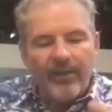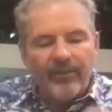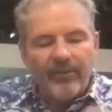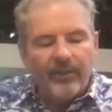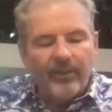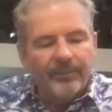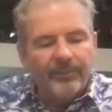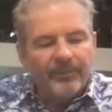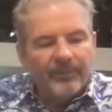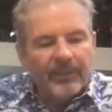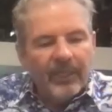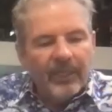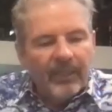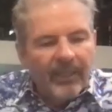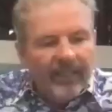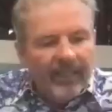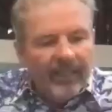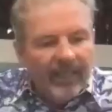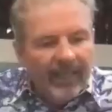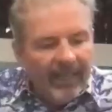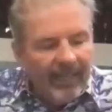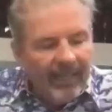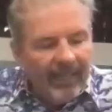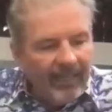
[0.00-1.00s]
driver.
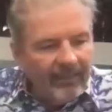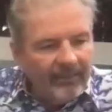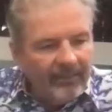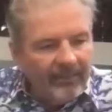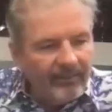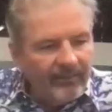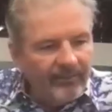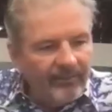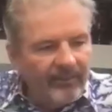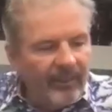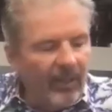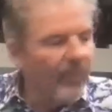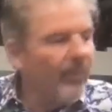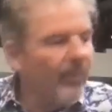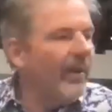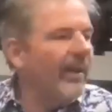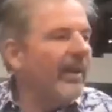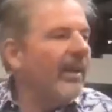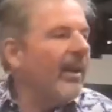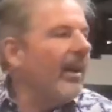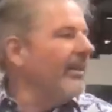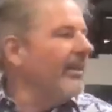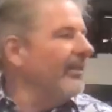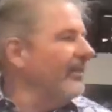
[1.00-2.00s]
And oh my
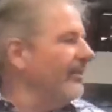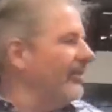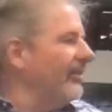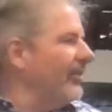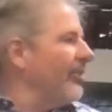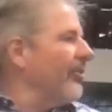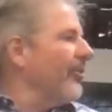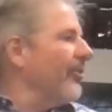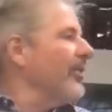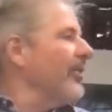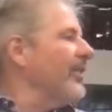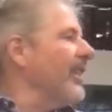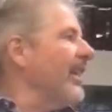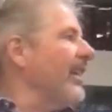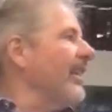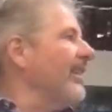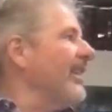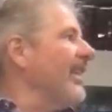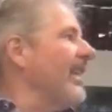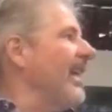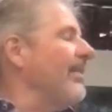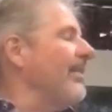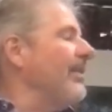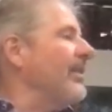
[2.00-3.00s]
God, just for a second, the
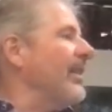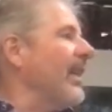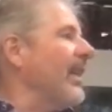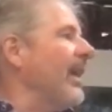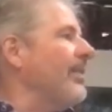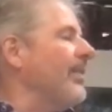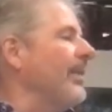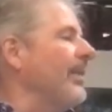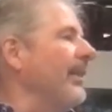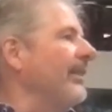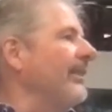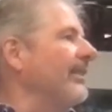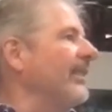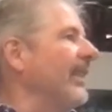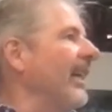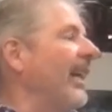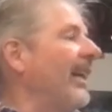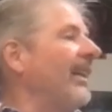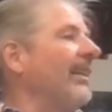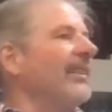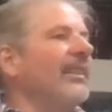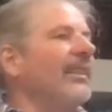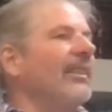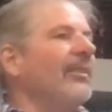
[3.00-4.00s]
name escapes me. I'll
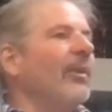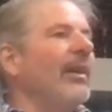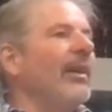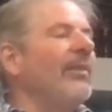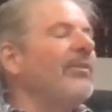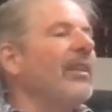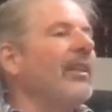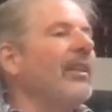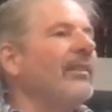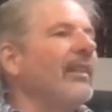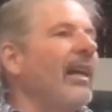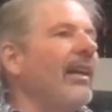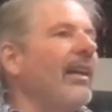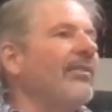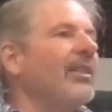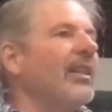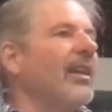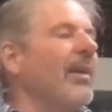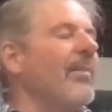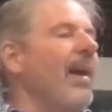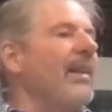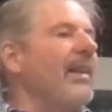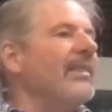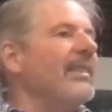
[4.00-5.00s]
have to come
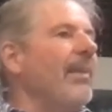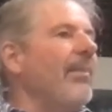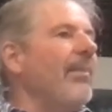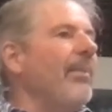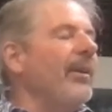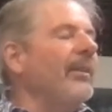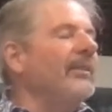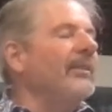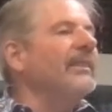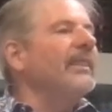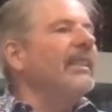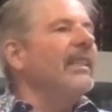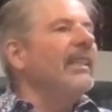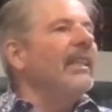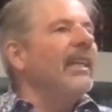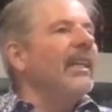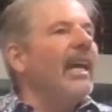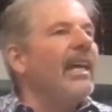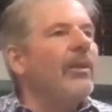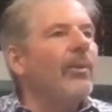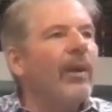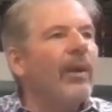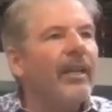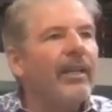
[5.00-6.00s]
back to that part.
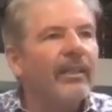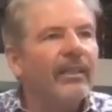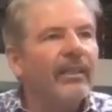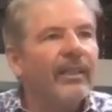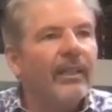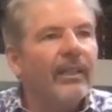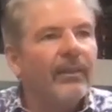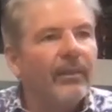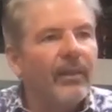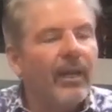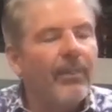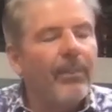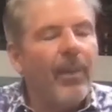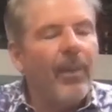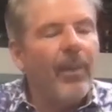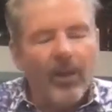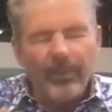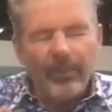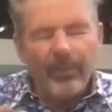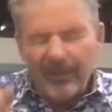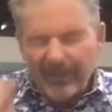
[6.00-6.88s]
Anyway, a Palmer.